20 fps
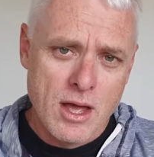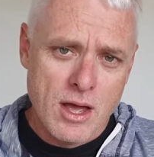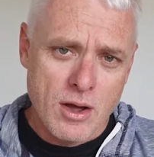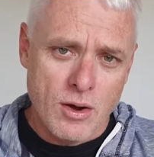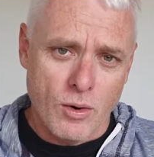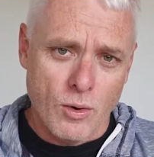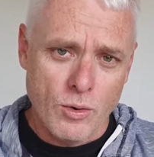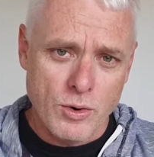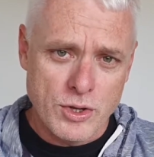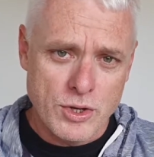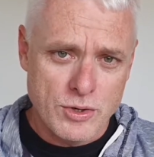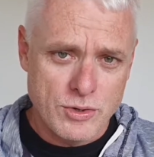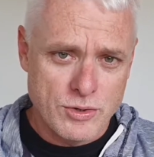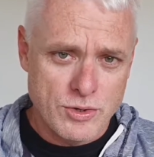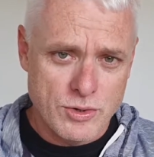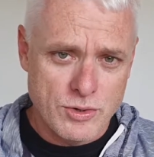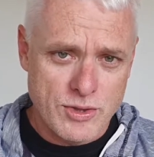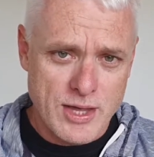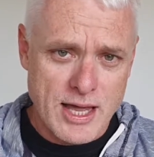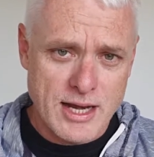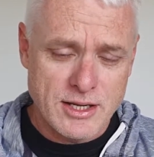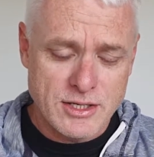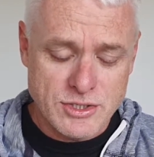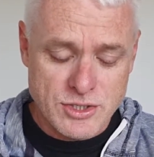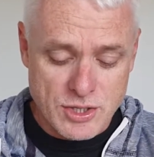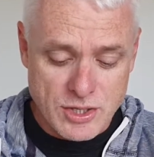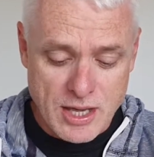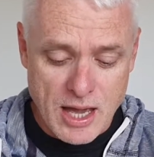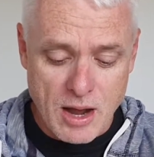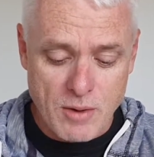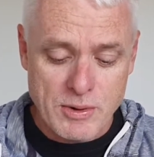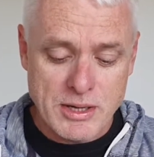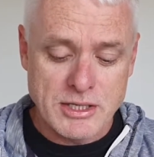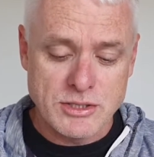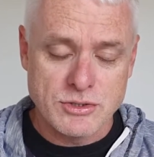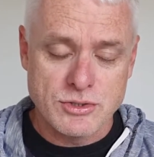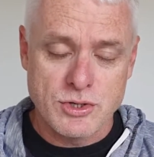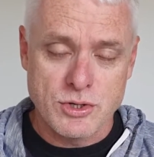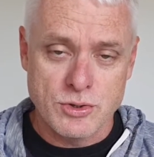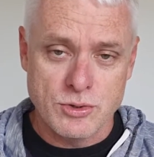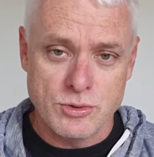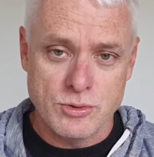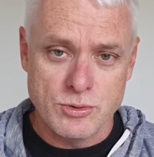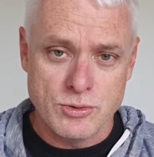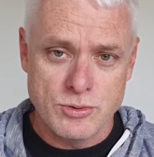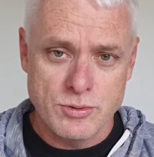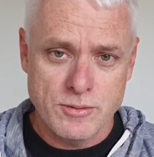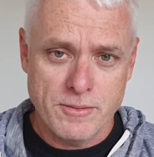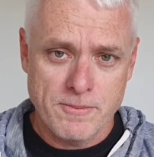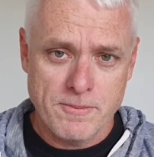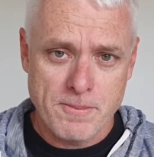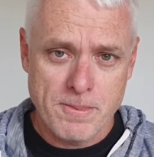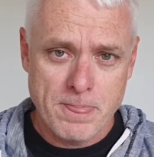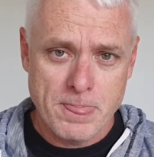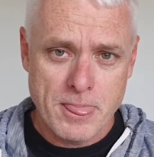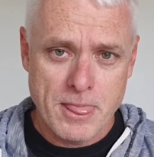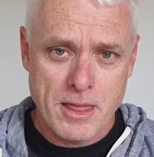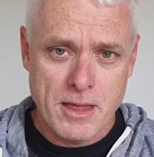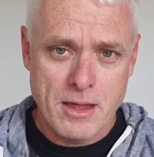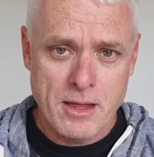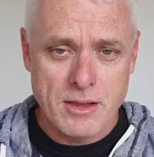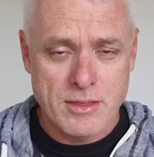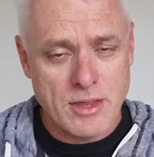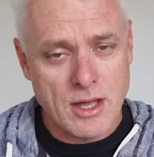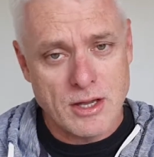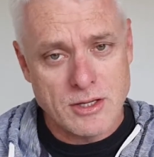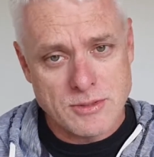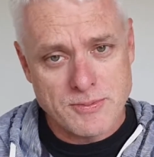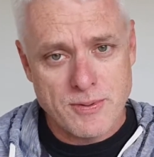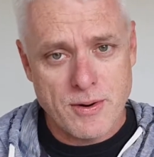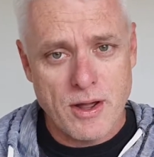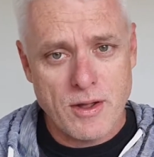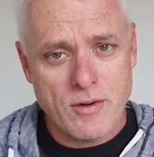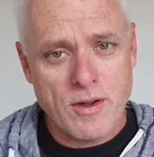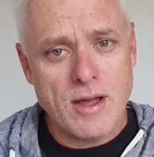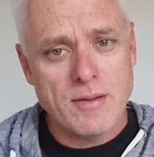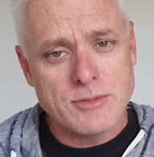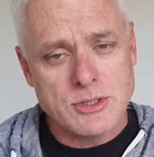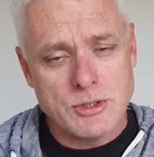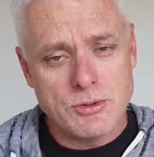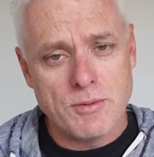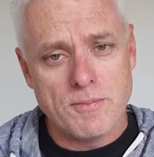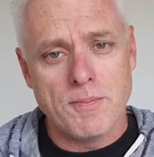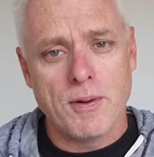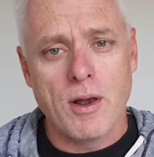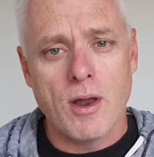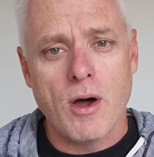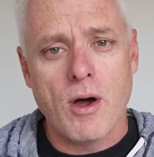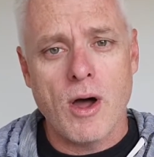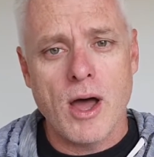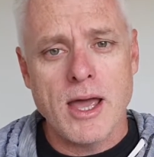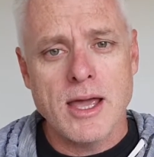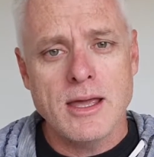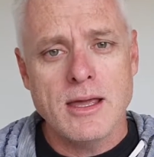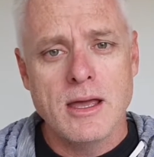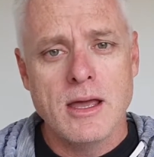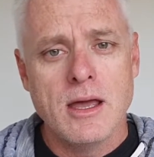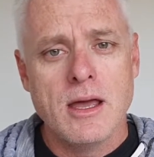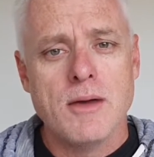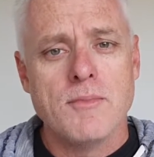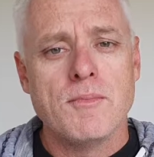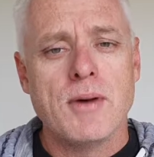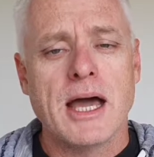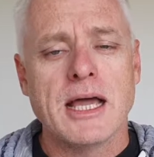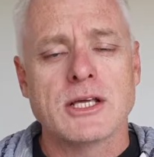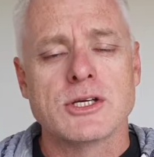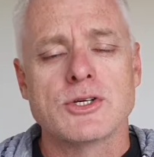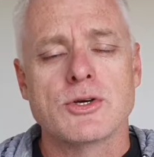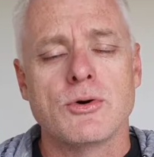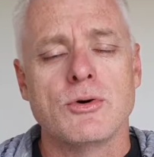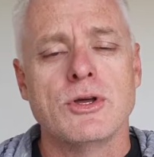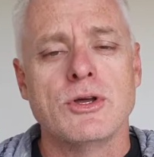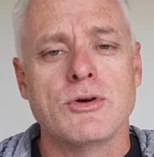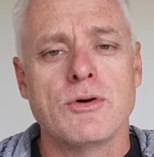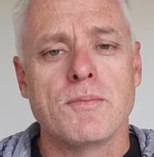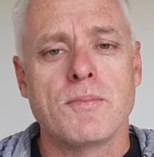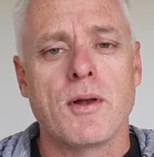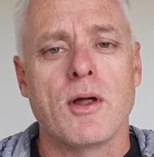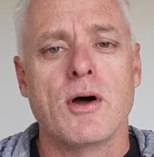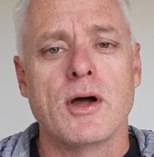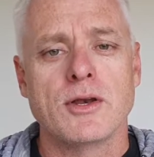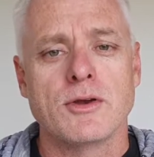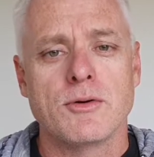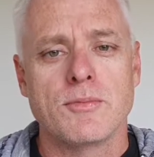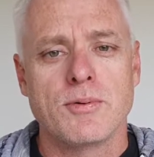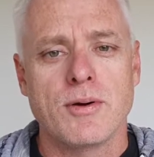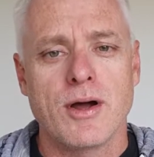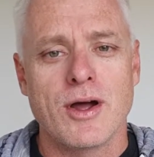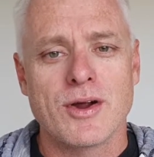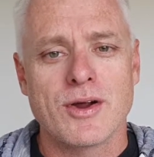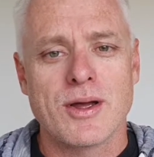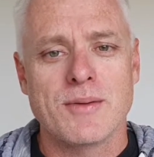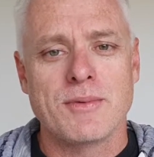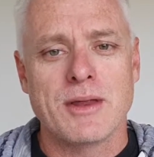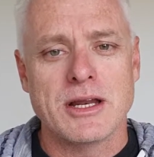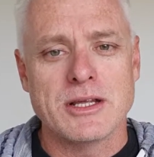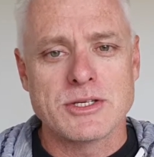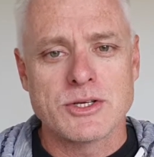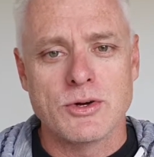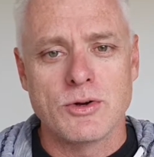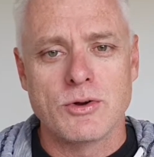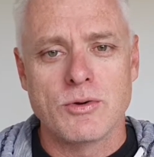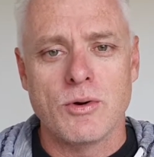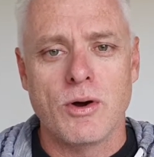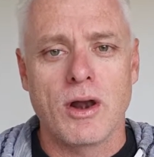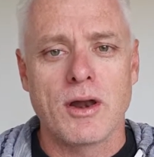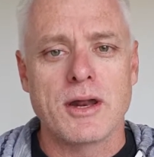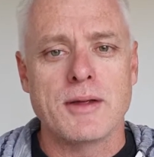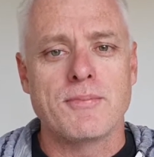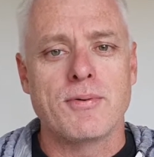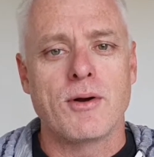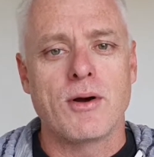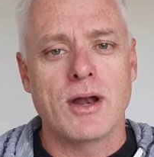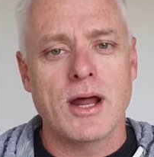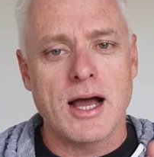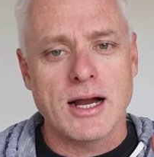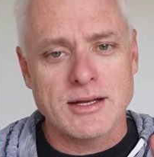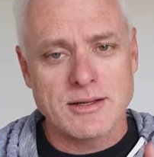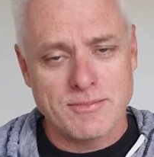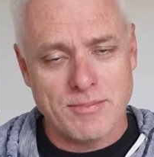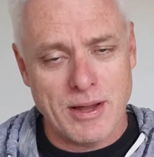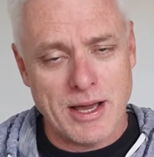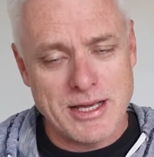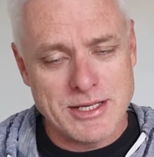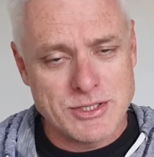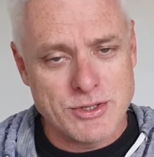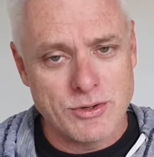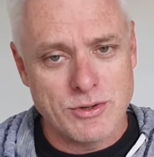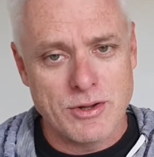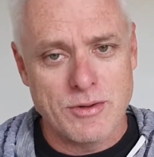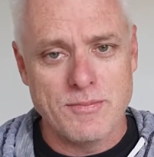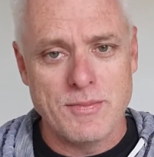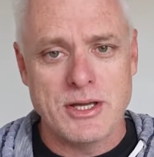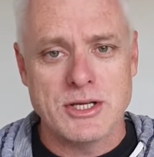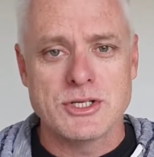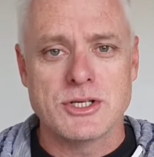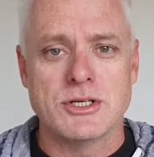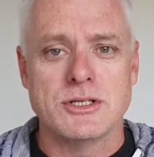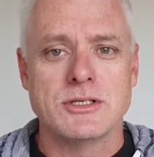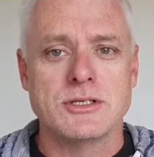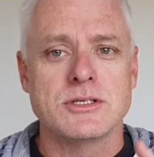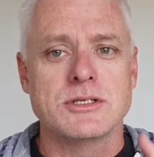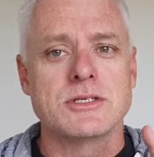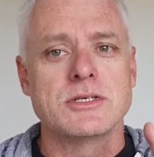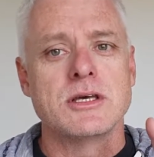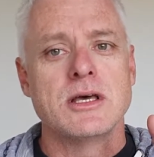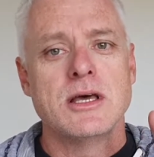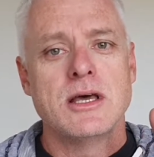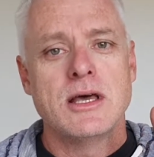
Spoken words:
all you do then is you go into those programs, you apply, make sure you're applying to a program that is good quality product, pays good commissions,